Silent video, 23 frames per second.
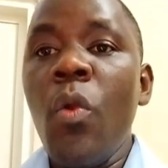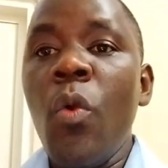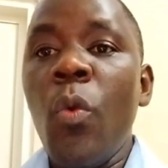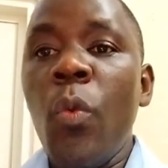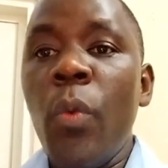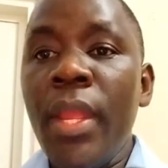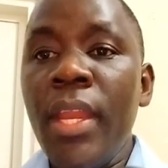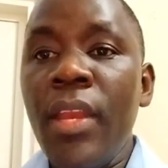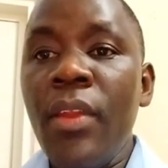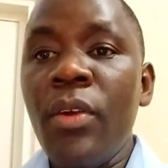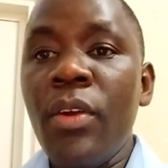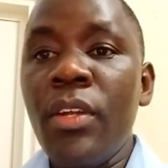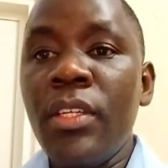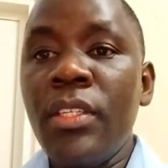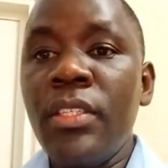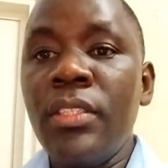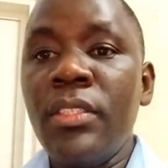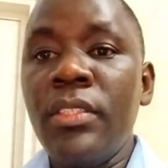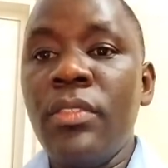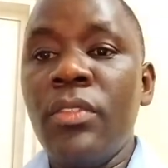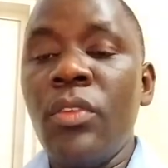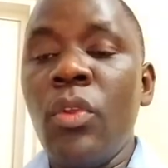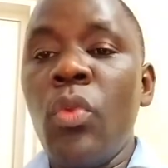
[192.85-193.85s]
Widowed,
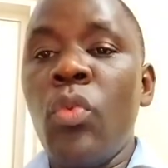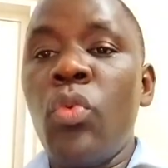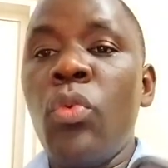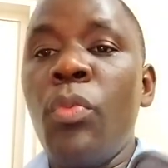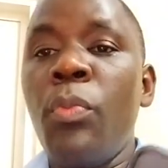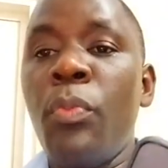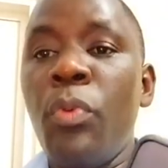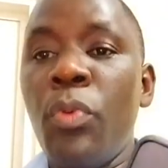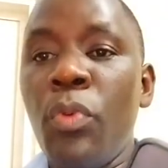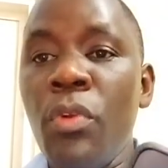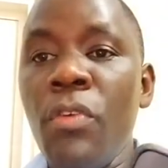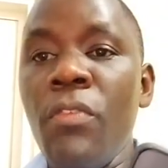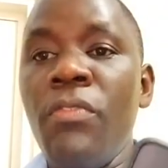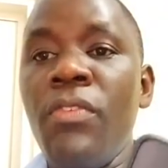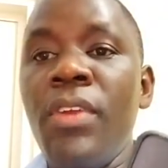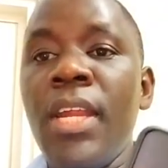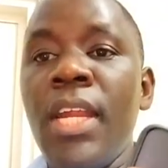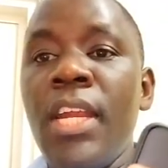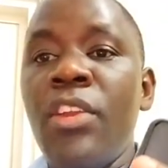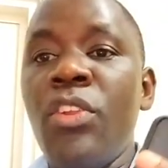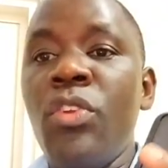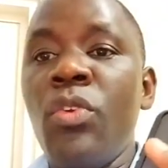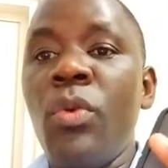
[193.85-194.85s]
to prove
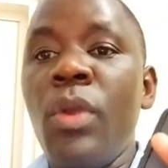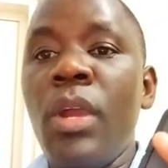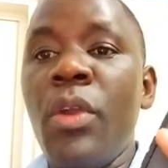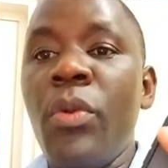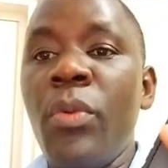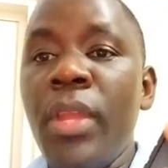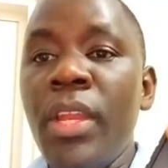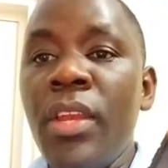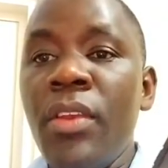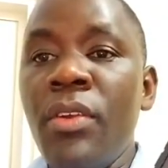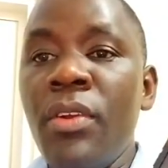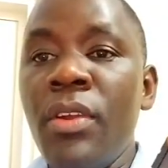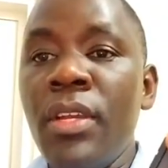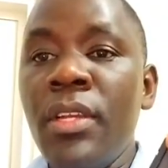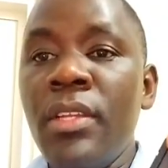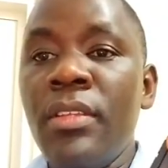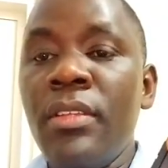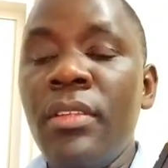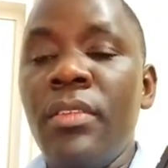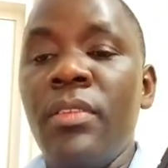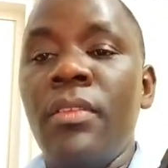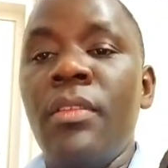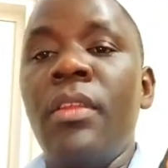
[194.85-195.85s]
that you are widowed,
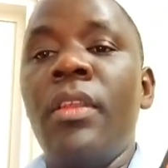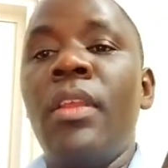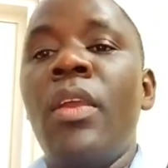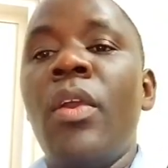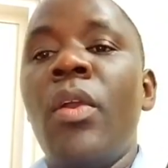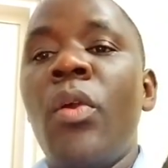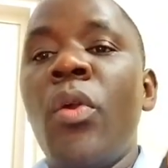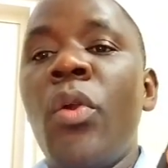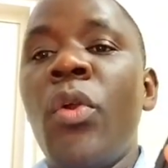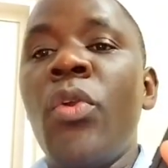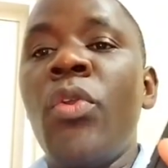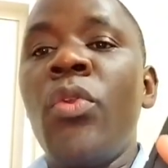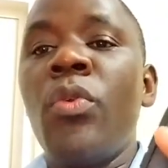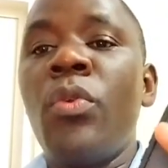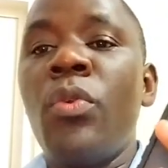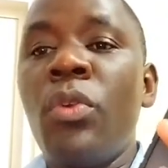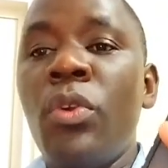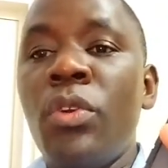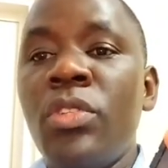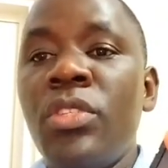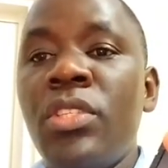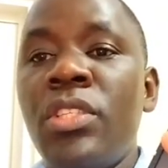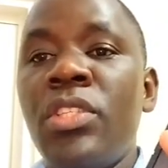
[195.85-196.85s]
or you
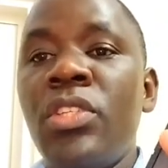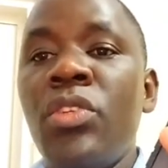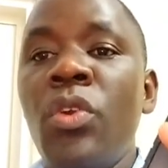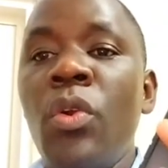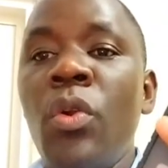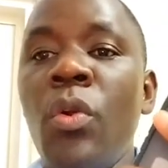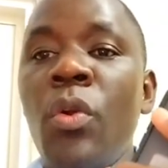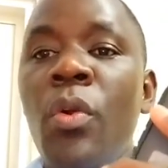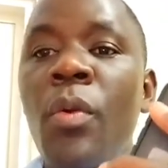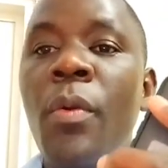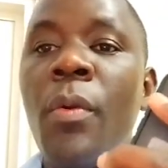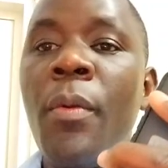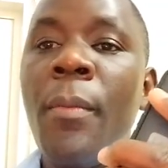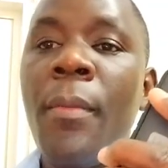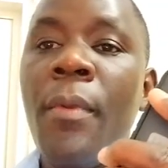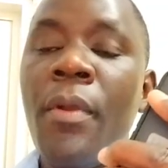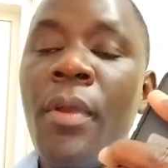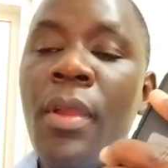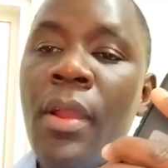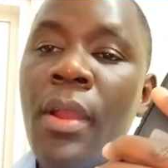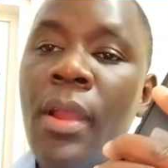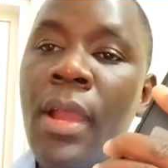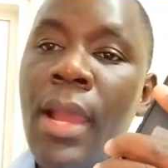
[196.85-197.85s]
lost your
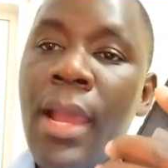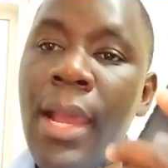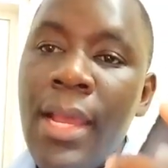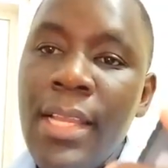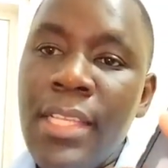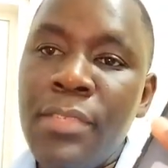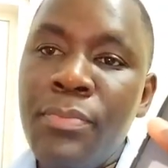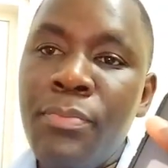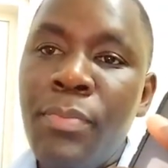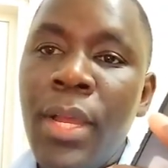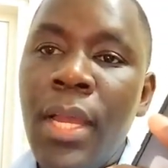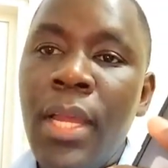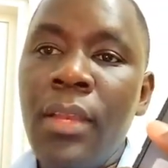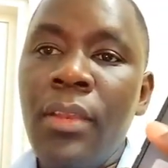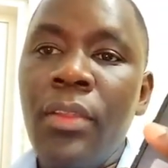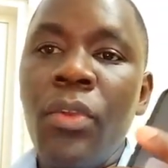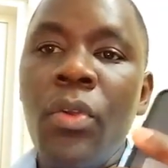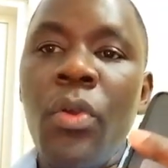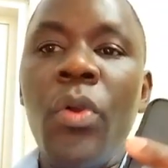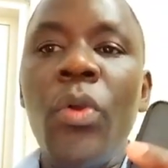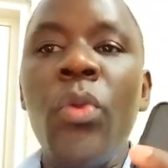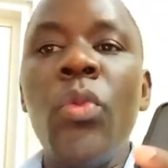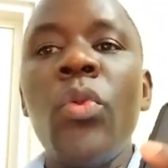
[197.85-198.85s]
husband,
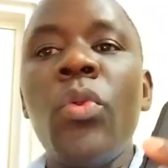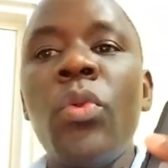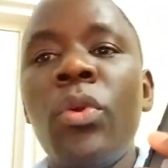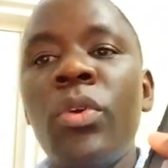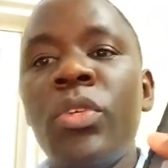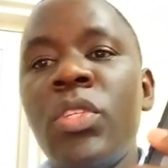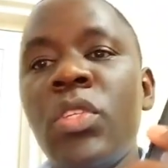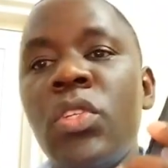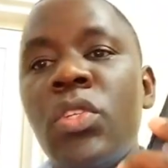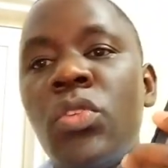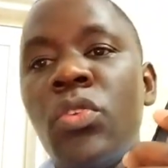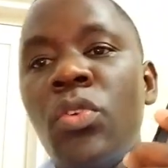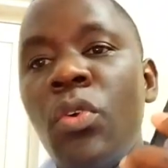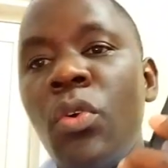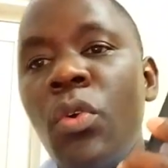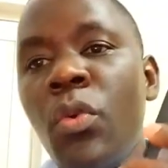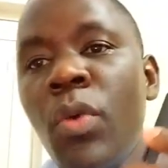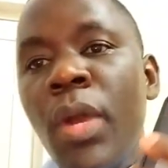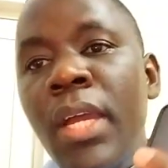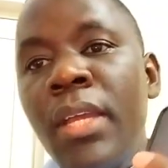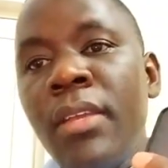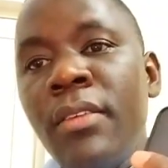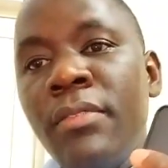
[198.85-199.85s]
or you lost your
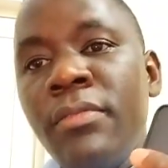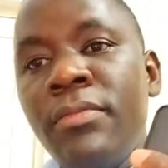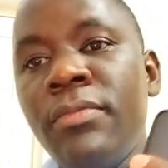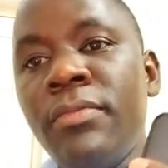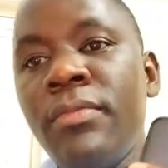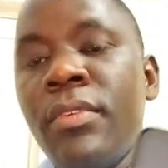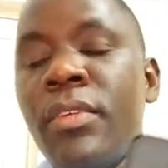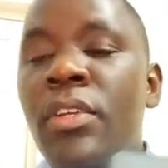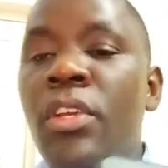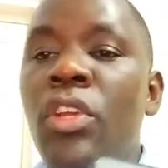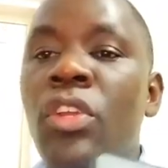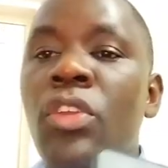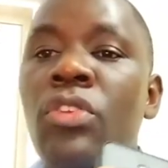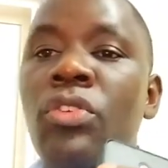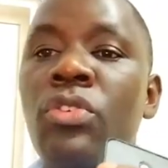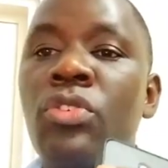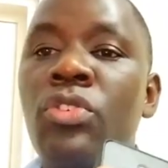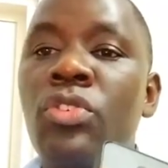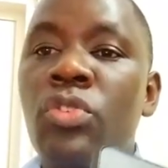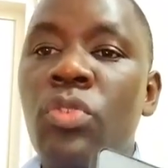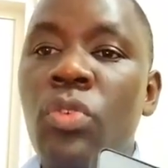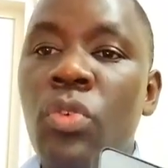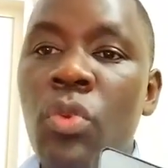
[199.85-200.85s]
wife,
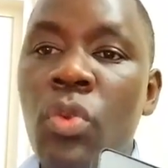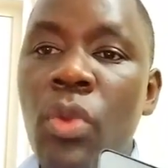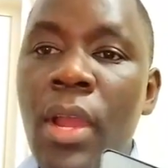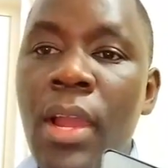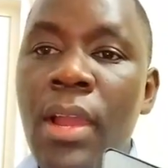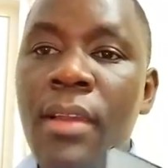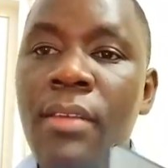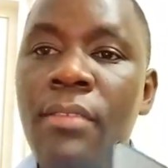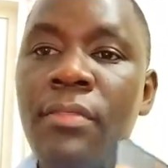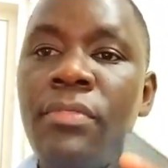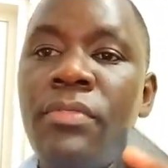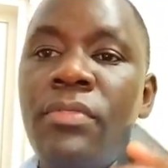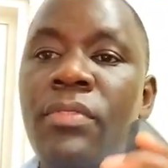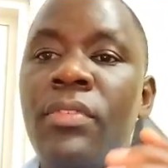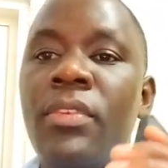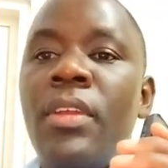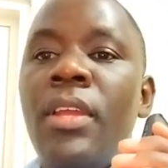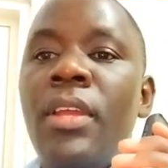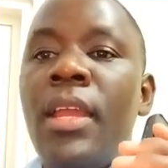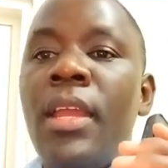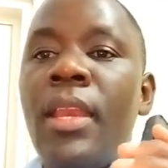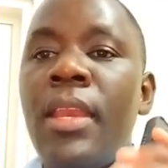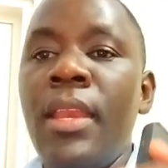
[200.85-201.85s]
you should have
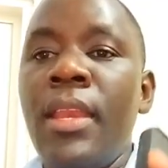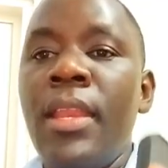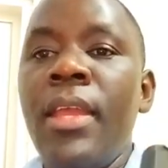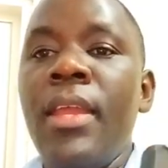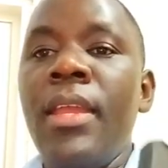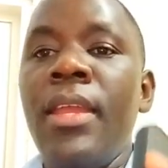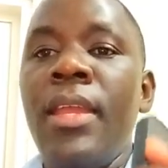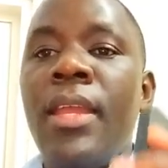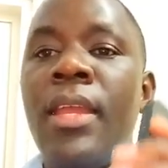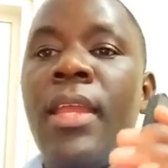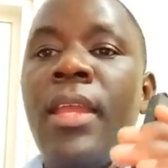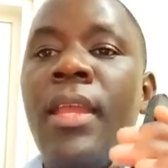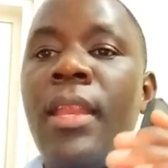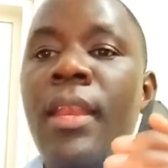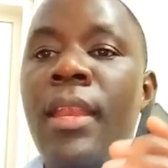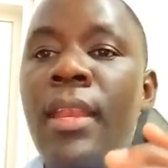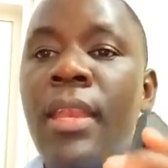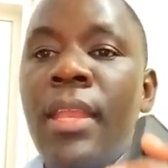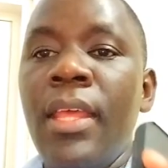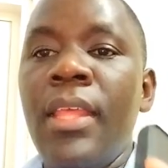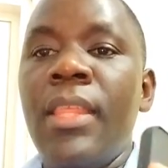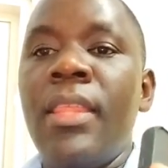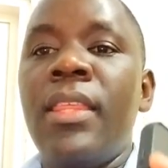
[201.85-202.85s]
the
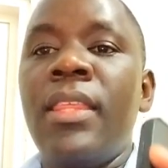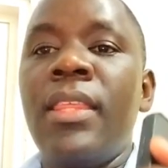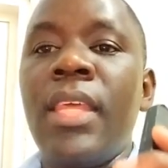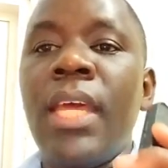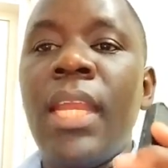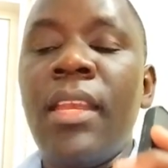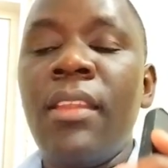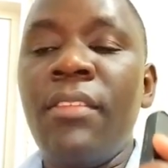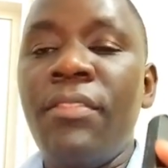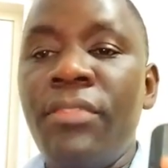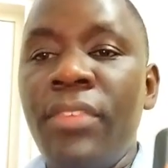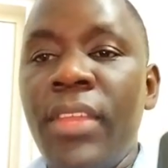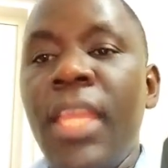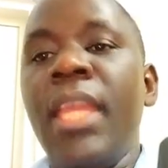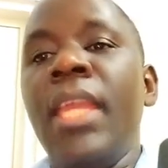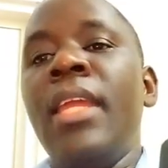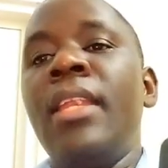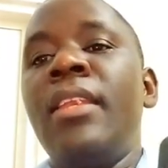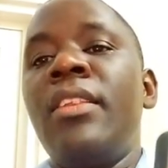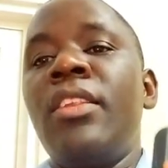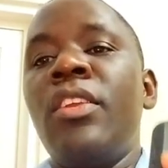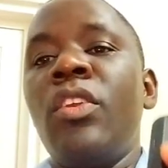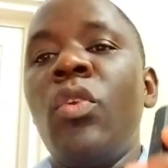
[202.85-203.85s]
death
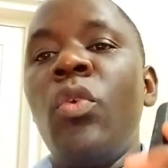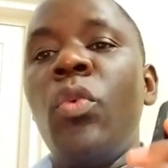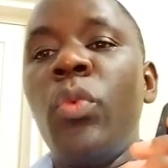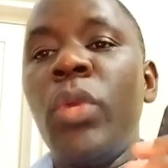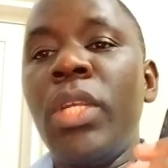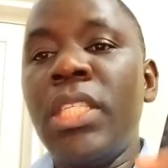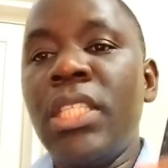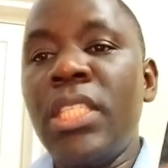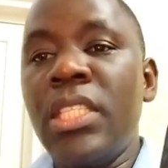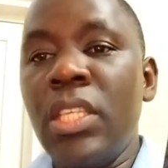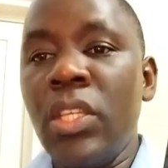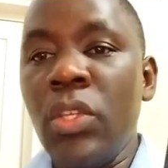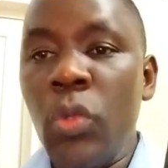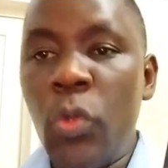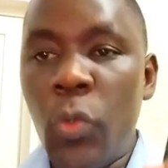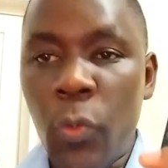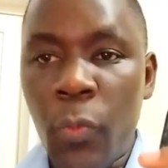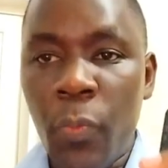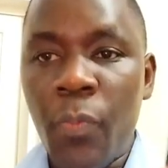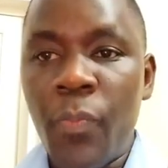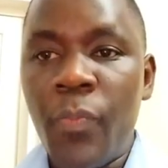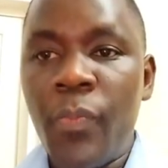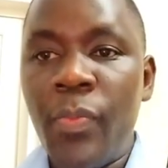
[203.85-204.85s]
certificate with
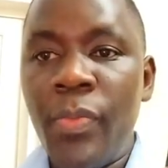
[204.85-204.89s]
you.